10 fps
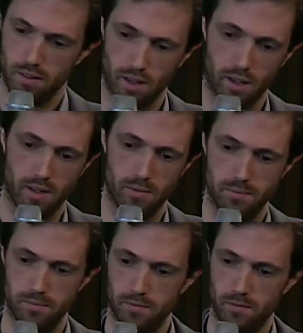
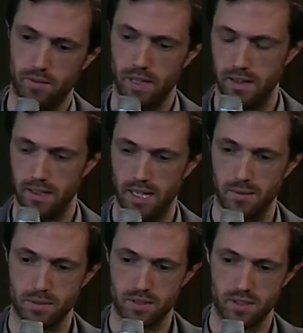fill in the
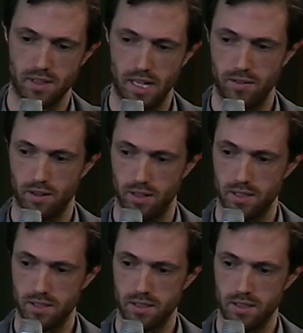gaps after
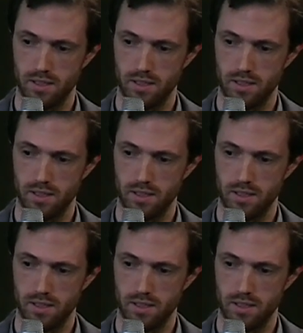this.